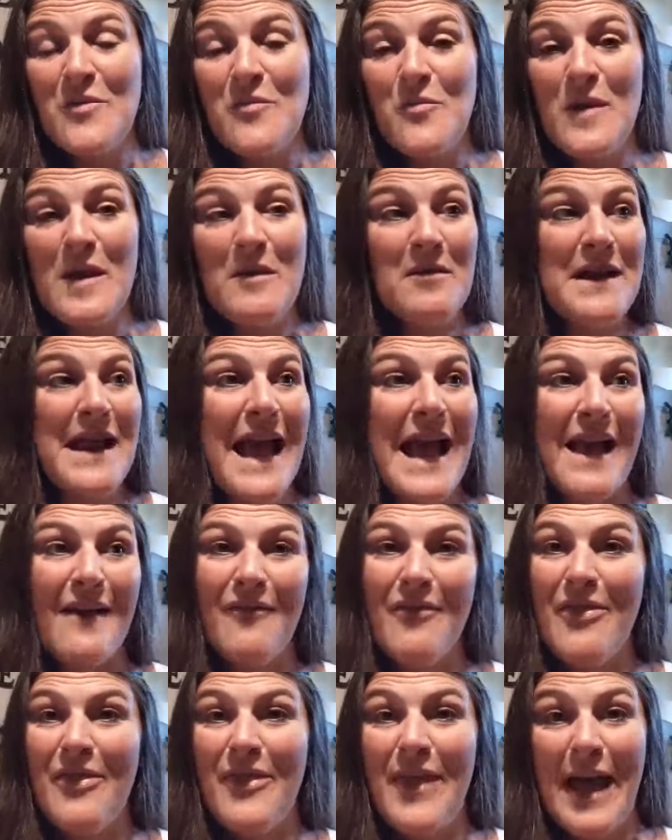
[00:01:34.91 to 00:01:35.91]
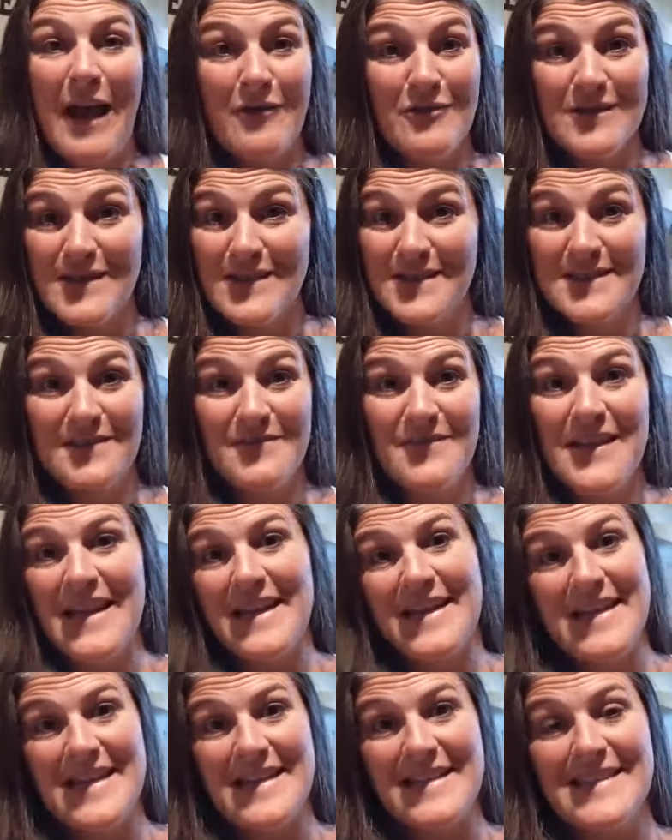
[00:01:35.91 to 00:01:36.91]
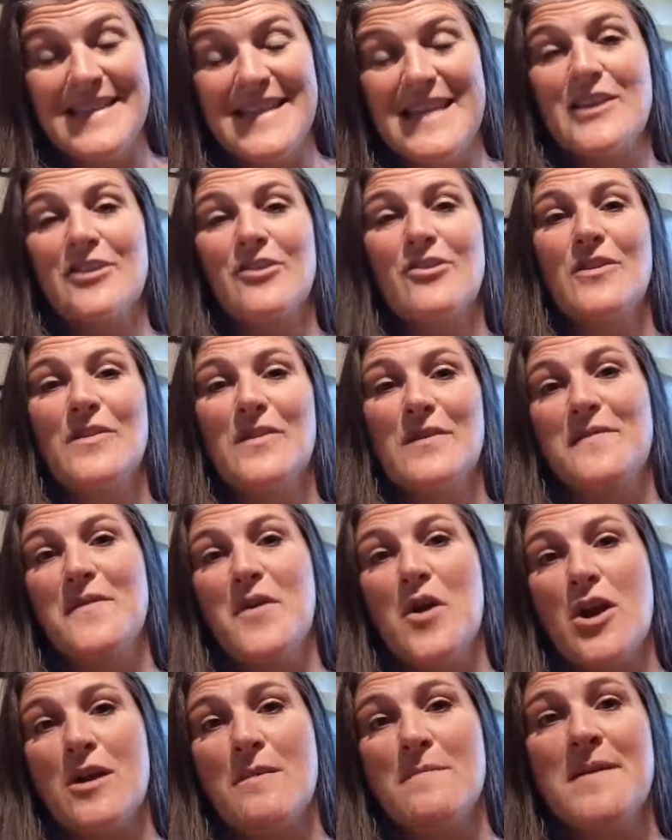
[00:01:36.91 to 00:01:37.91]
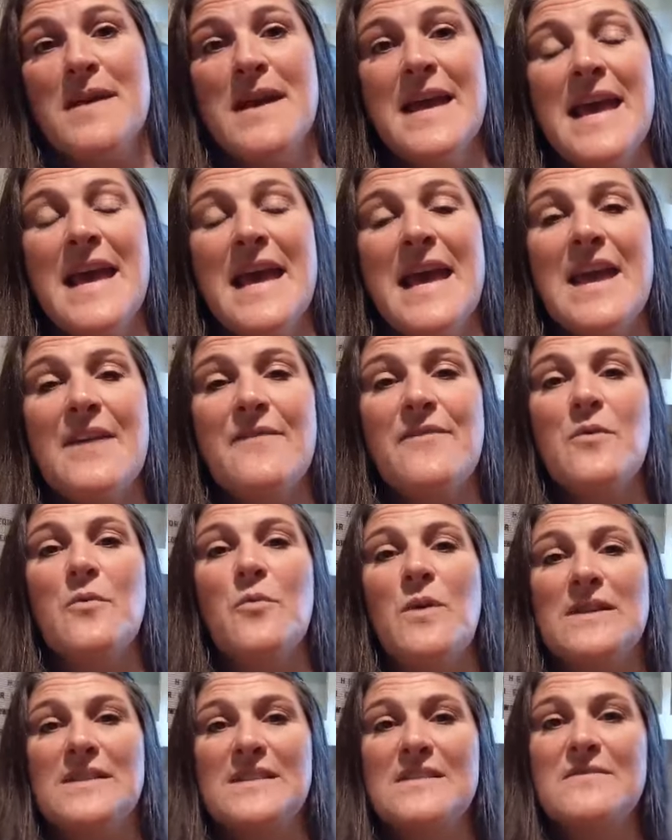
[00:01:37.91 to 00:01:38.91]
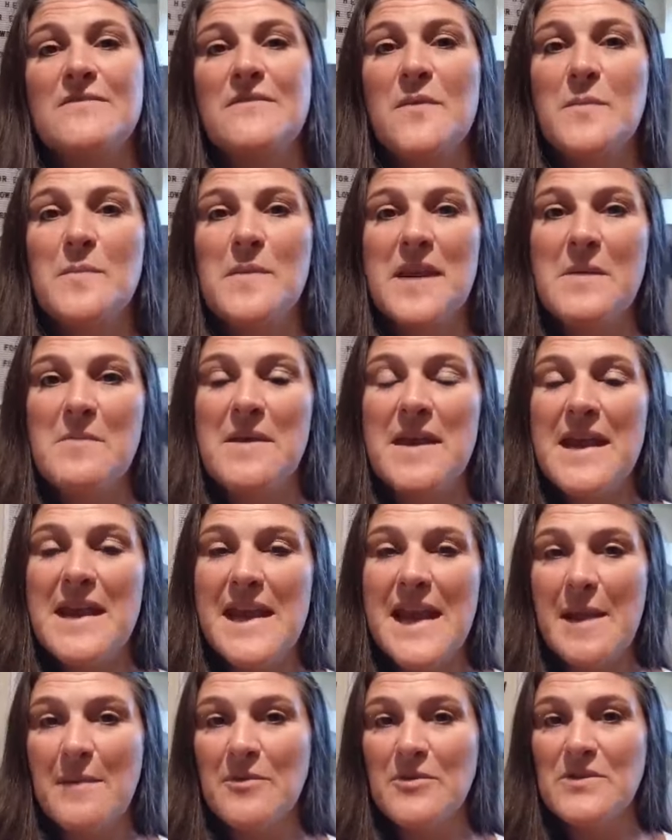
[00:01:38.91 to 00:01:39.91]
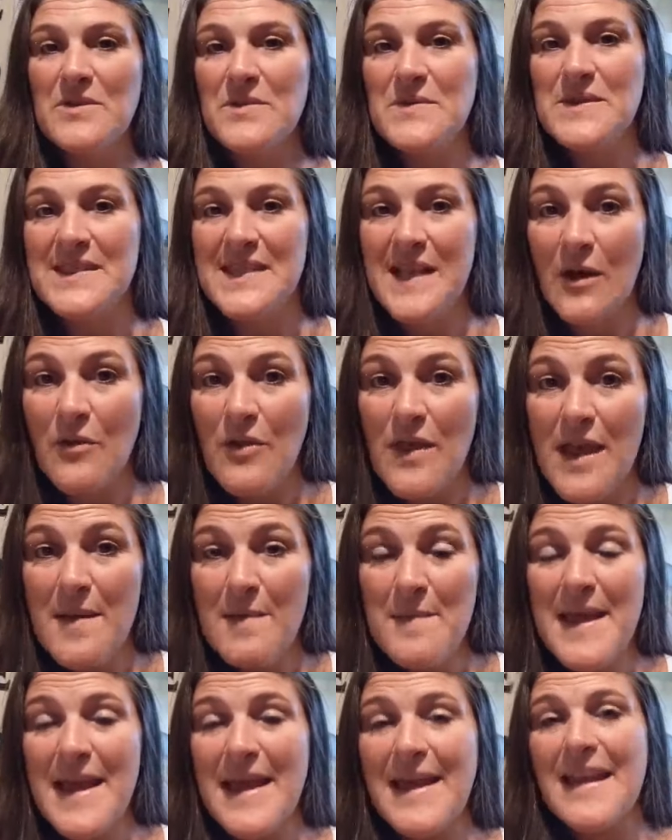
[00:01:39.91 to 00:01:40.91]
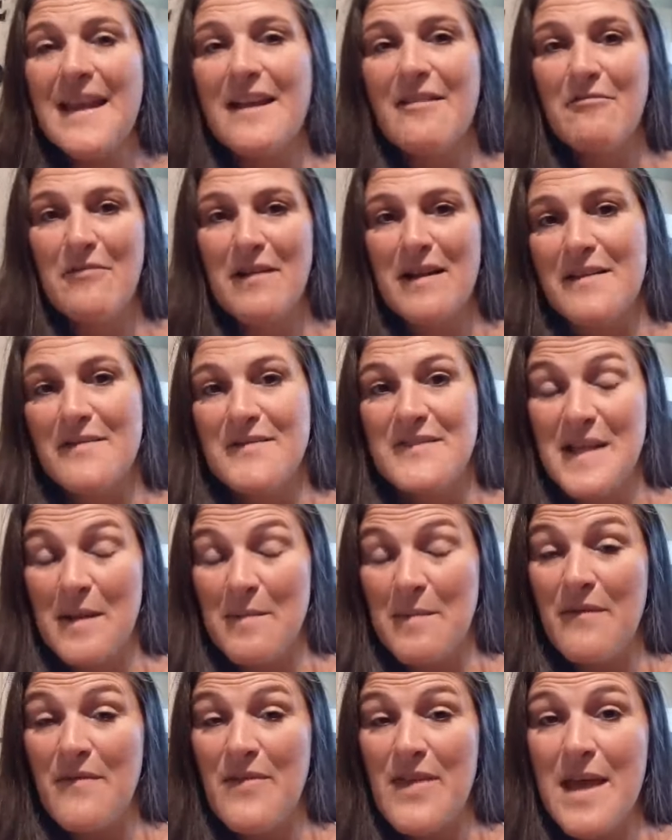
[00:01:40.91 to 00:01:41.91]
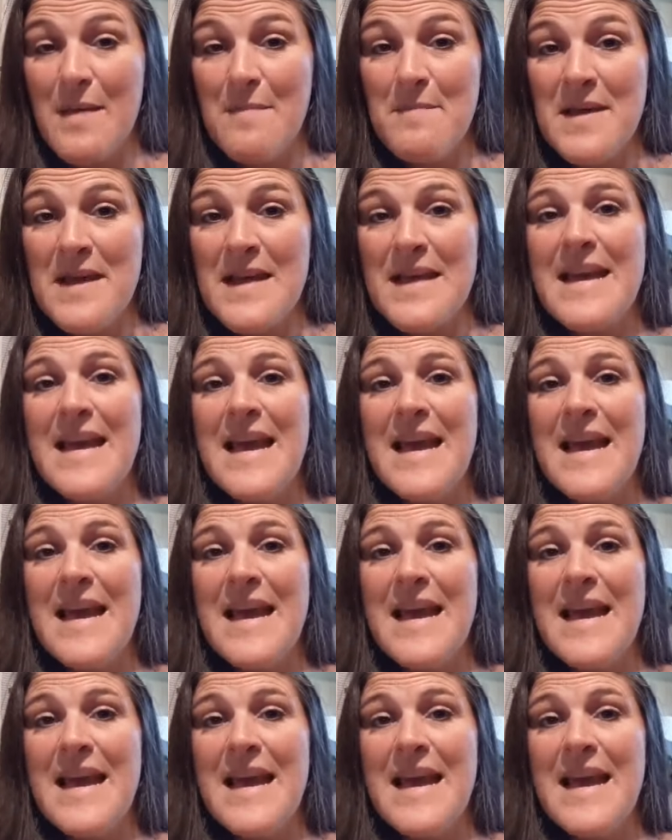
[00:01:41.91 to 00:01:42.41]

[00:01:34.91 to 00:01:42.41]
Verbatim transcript: We would have thousands of guineas here on the farm if it wasn't for me being able to sell them and get rid of some of them,